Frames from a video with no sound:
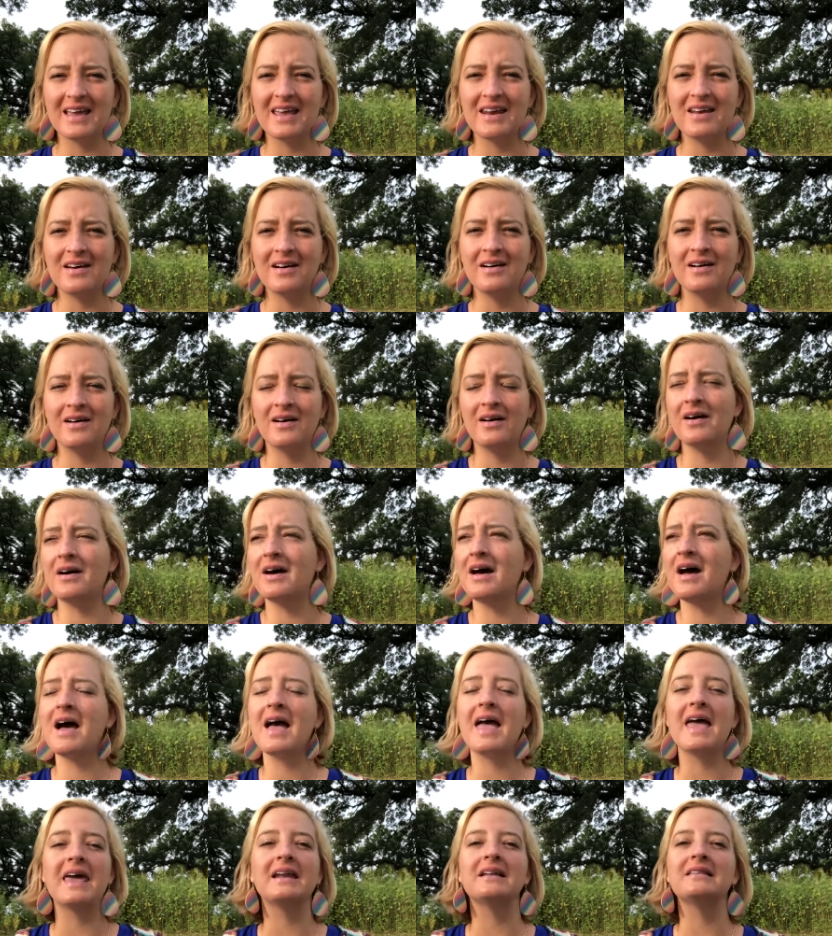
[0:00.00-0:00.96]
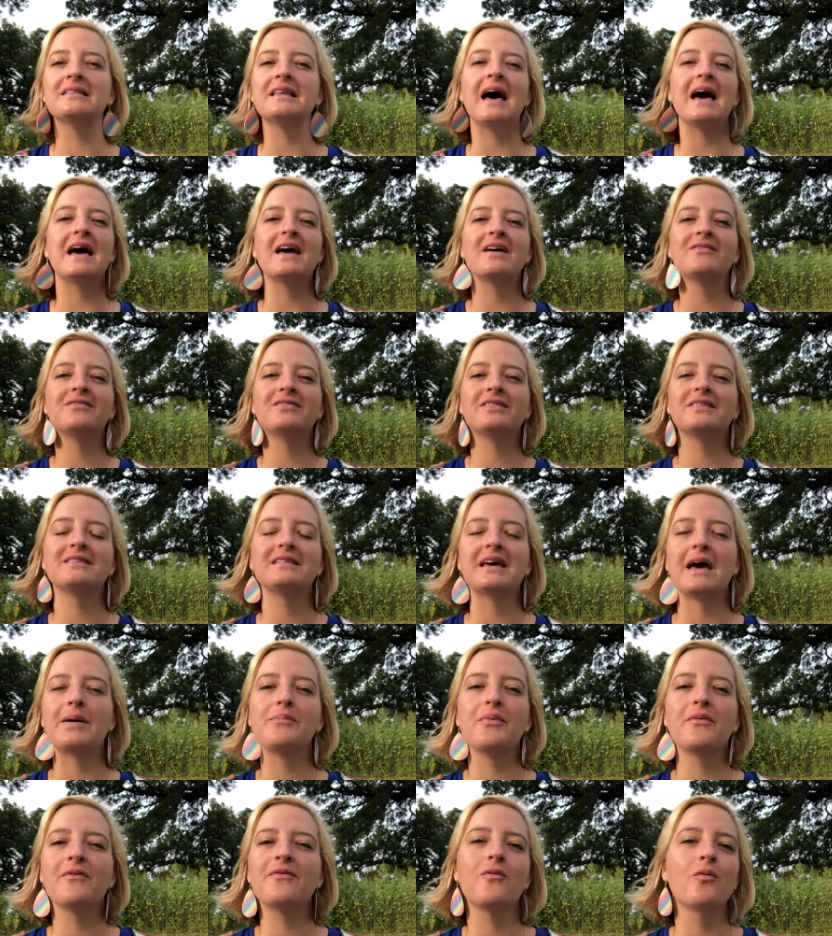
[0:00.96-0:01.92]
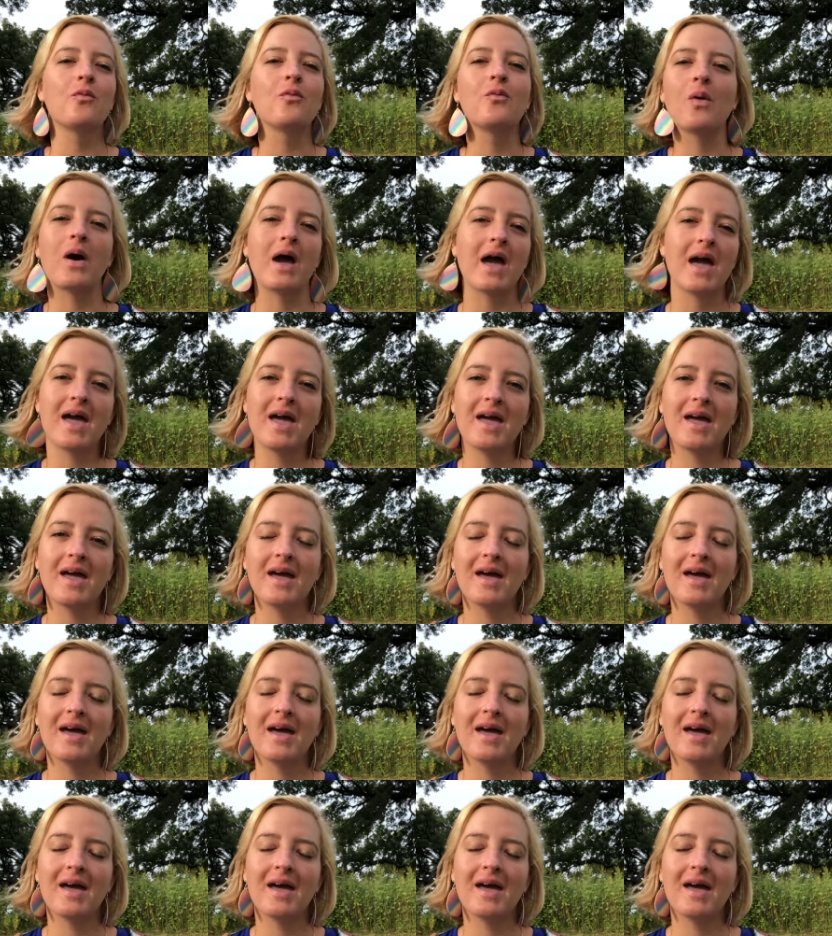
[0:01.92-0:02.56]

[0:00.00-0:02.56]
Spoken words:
in a live type of way.